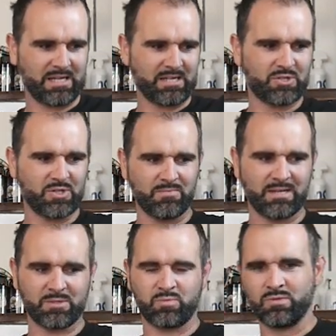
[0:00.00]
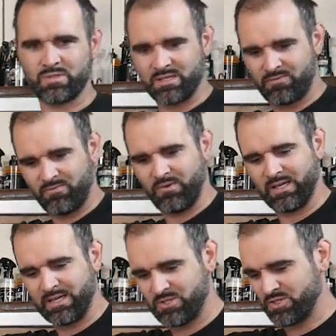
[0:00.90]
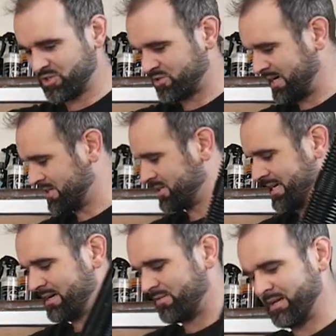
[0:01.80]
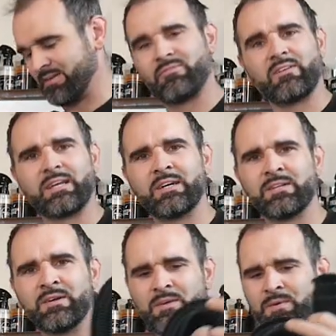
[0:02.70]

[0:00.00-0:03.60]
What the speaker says: I assume that's once it's fully stretched out and inflated.